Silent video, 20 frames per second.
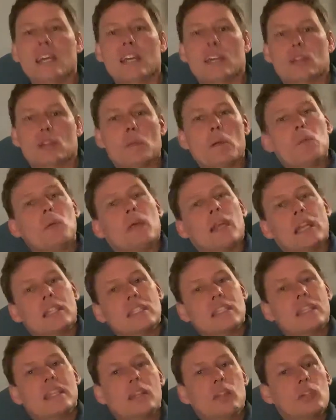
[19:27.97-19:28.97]
You remember when I
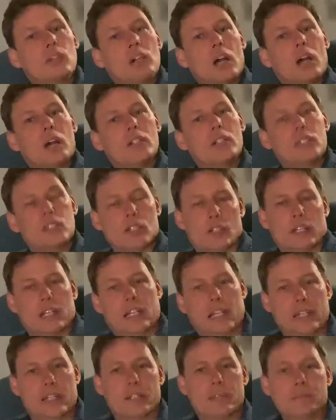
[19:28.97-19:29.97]
did the little concert
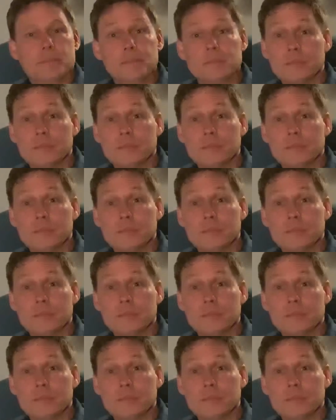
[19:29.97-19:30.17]
here?